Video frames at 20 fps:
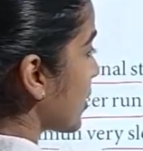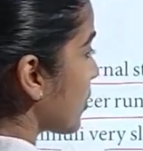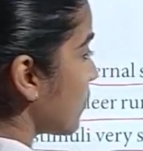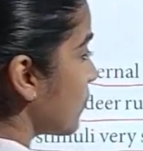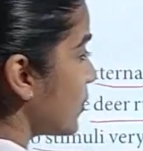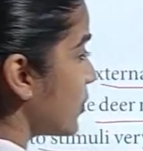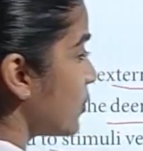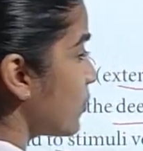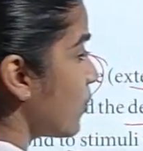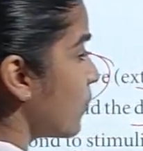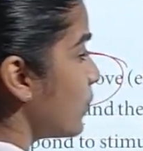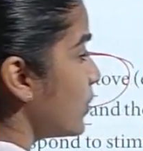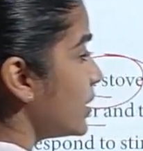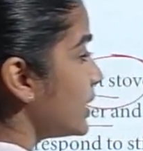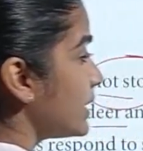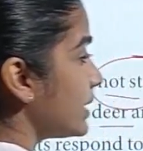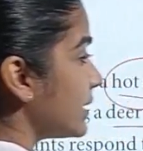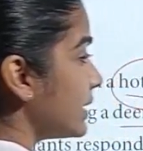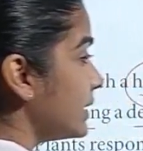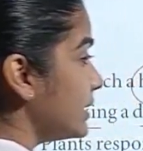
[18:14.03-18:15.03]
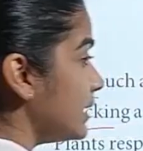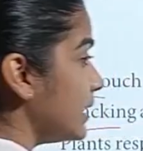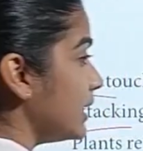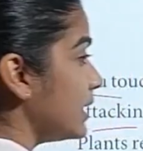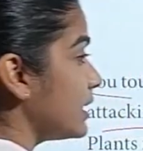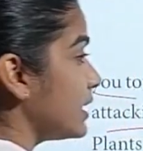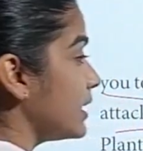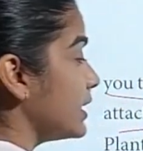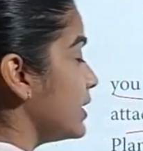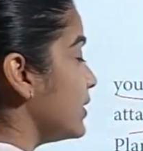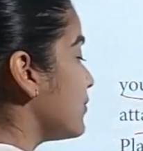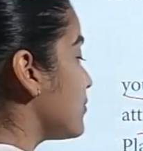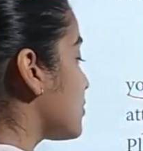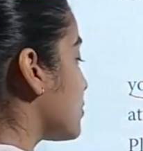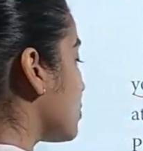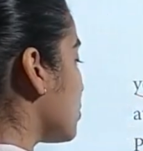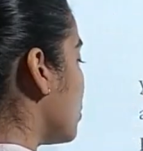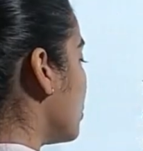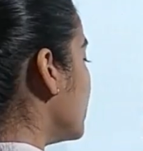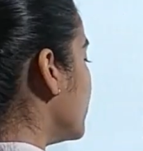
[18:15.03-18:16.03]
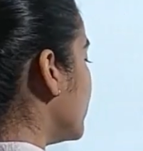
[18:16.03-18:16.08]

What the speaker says: window will turn its leaves slowly